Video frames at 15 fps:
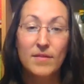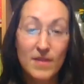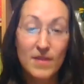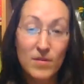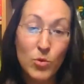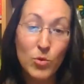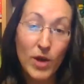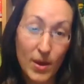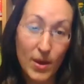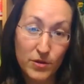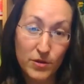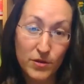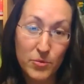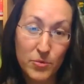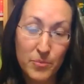this is what I would
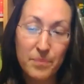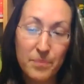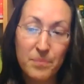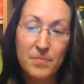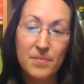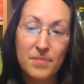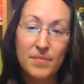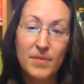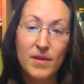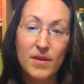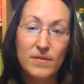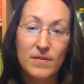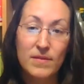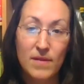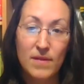do.
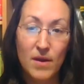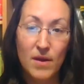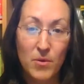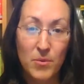So